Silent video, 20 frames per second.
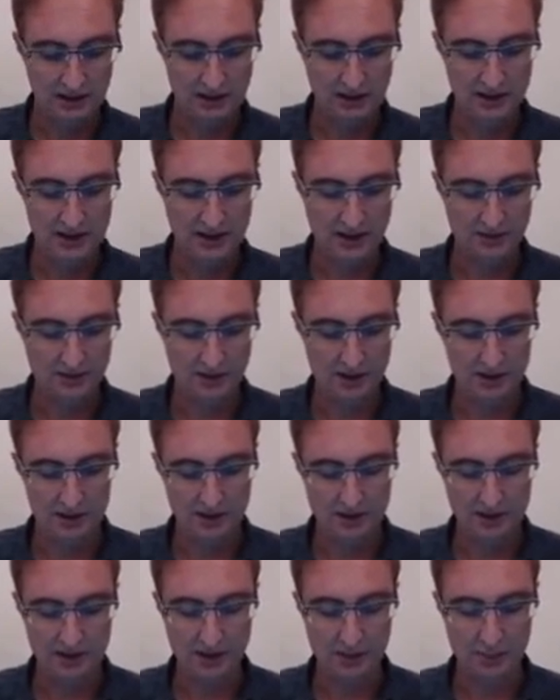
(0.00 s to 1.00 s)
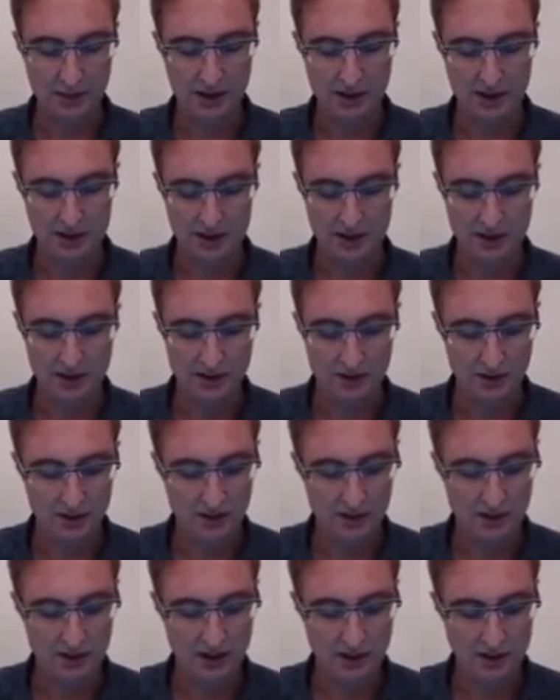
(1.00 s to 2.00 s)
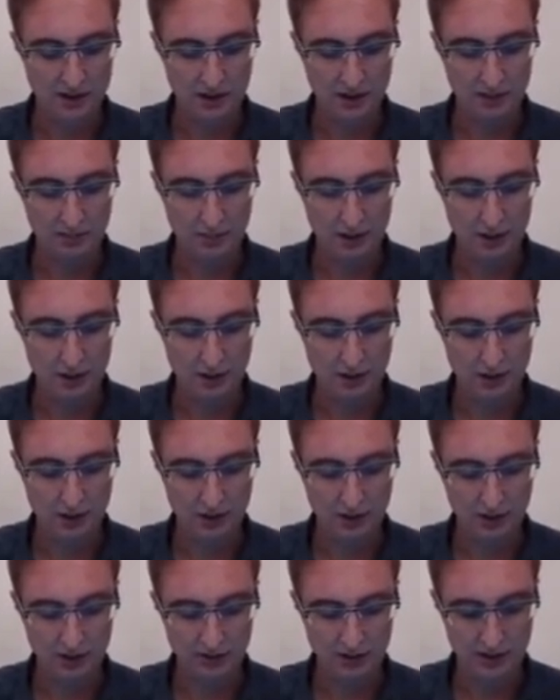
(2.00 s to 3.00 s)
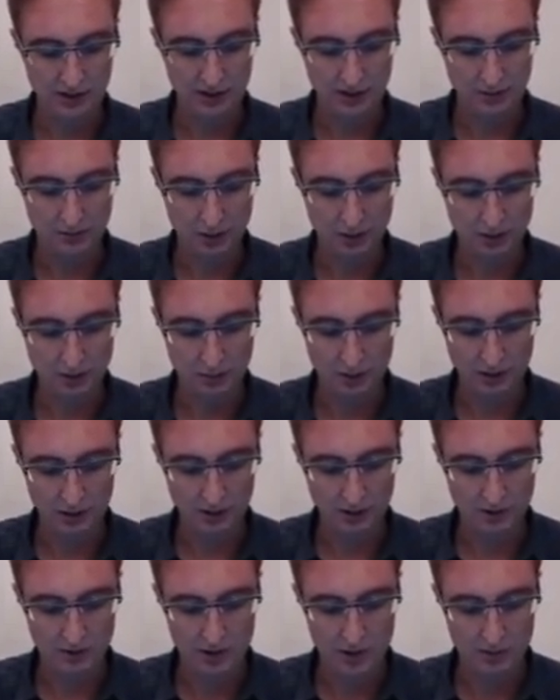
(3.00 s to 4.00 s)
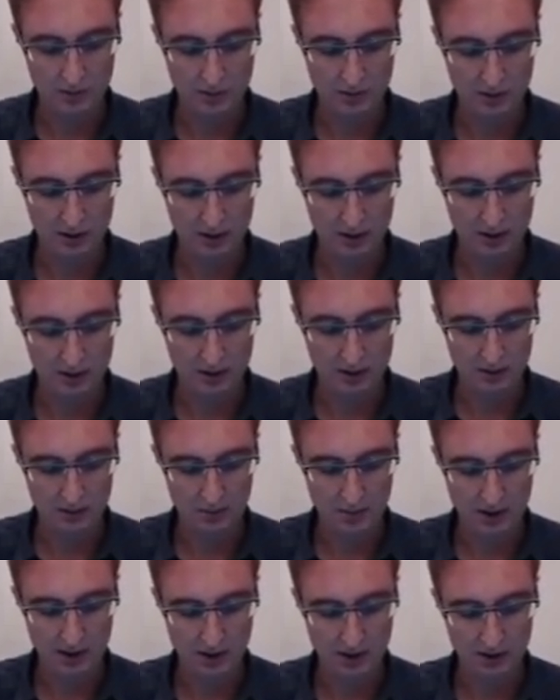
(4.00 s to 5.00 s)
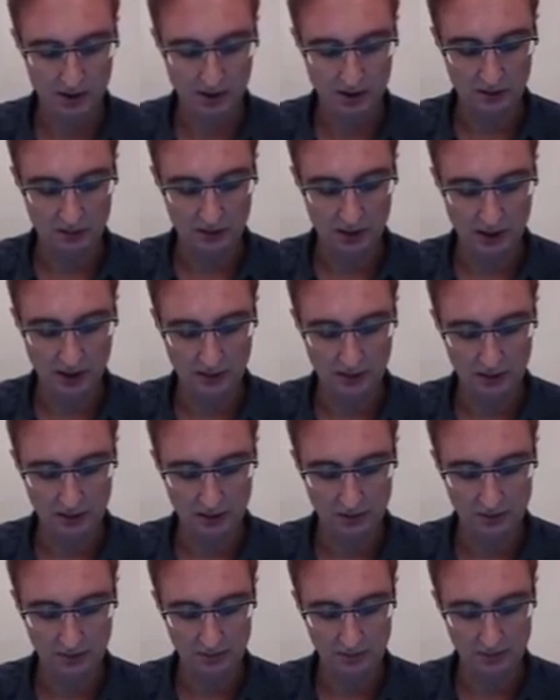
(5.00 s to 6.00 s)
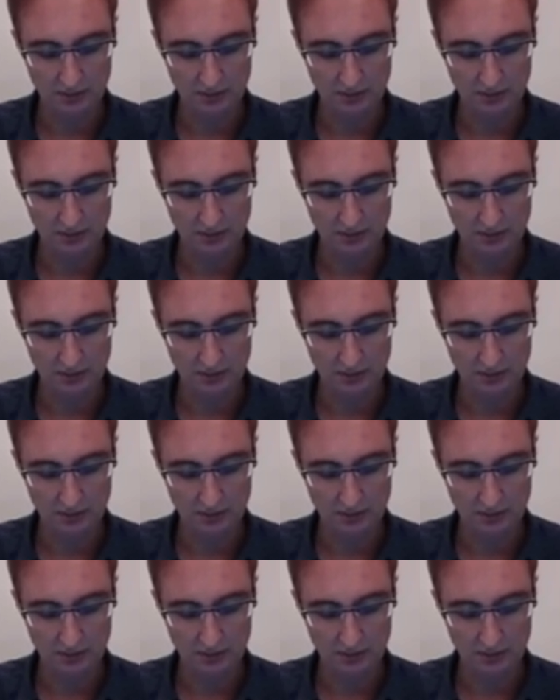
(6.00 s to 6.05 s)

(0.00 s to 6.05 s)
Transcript: a cleaned up version of that picture. And you can see, so the blue curve is the important one to remember because it's media arrival.